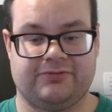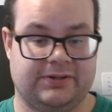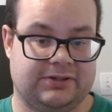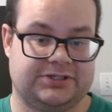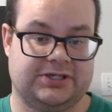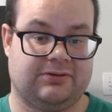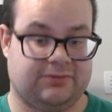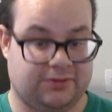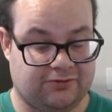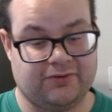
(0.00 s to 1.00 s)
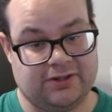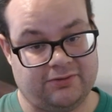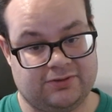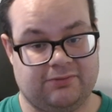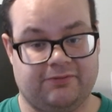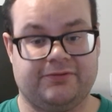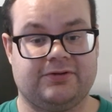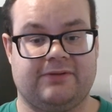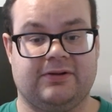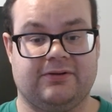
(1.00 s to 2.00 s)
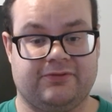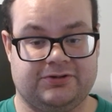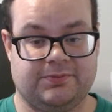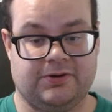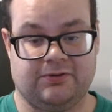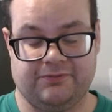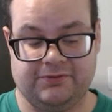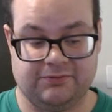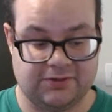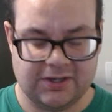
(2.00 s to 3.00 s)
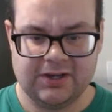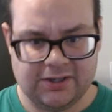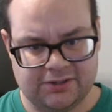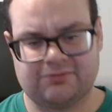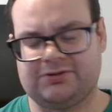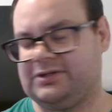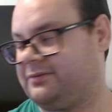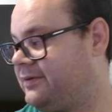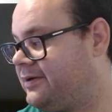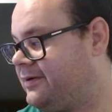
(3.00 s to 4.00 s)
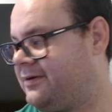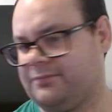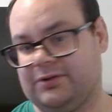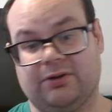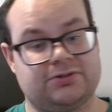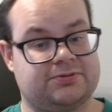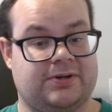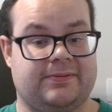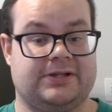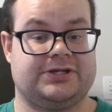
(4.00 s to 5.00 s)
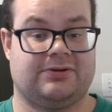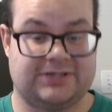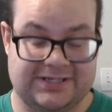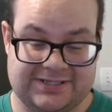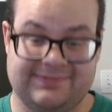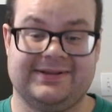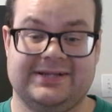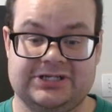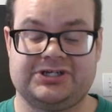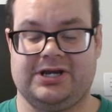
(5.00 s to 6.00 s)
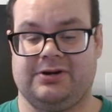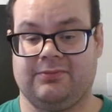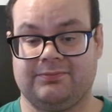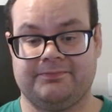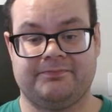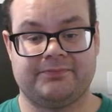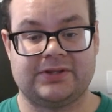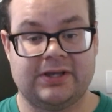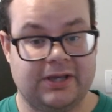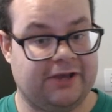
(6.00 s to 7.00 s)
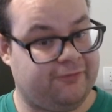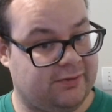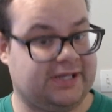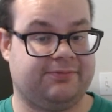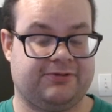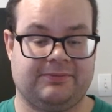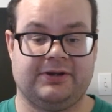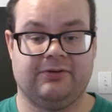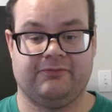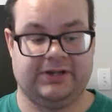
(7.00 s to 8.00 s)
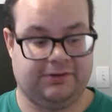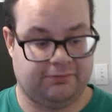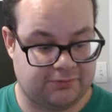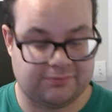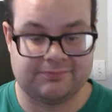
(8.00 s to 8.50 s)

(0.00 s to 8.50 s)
from the other channel those videos that reviews I've done for the superhero reviews. You'll see it, but don't subscribe to that channel. Stay sub to this channel if you want to keep seeing me doing videos.